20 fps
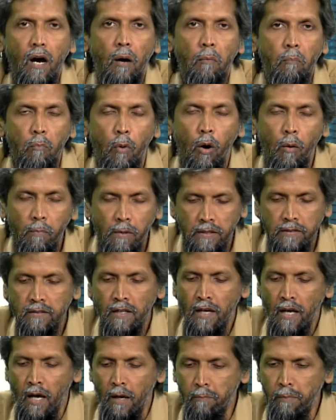a moment.
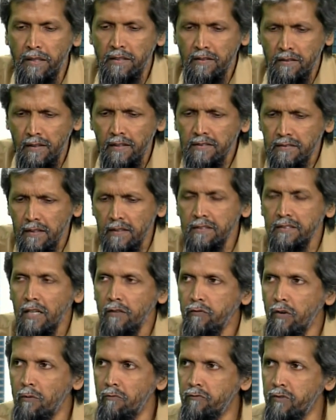But let's hear
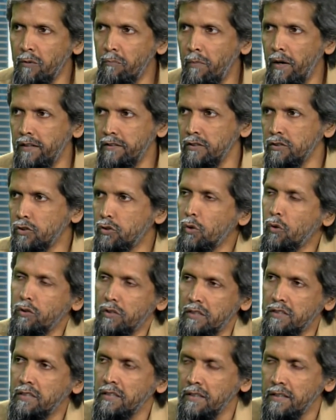from Martin George,
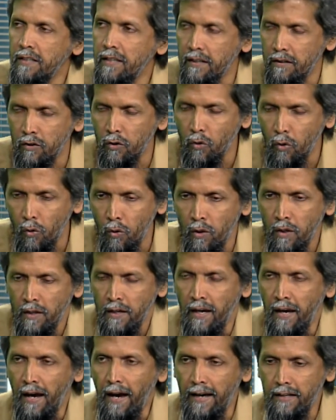attorney at law
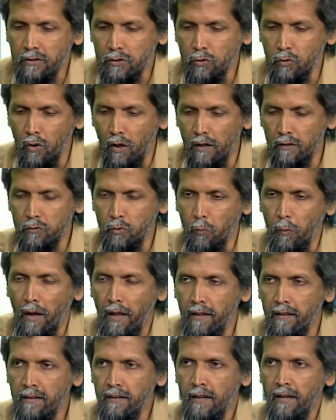as
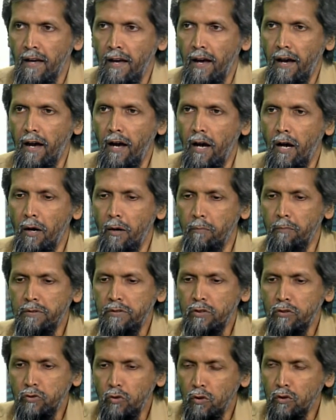well.
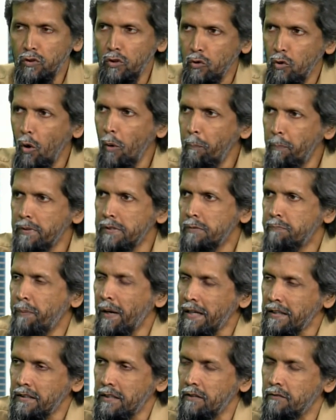Mr. George, your
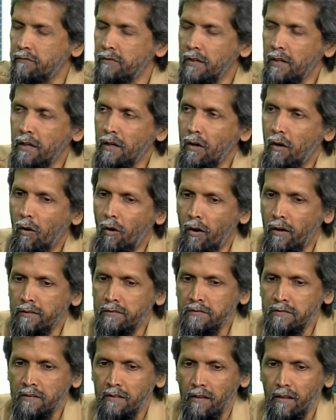perspective
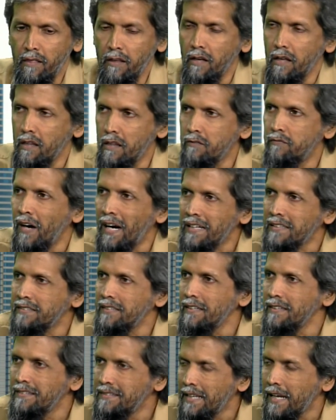on the
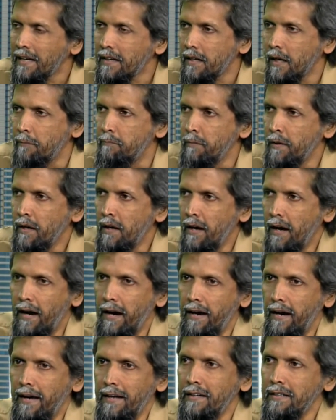vaccine take-up,
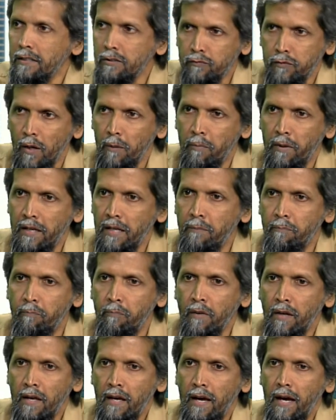at least from an
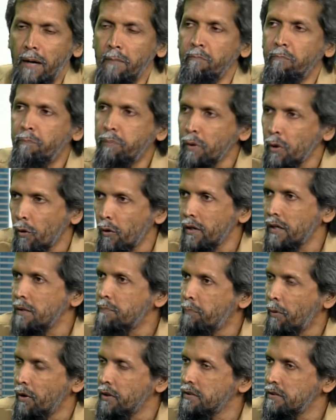employer
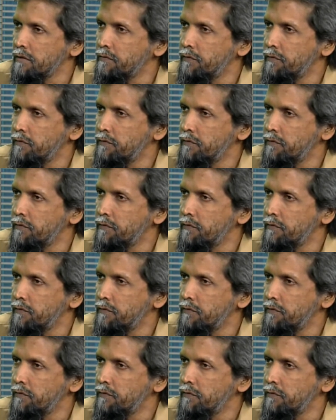point of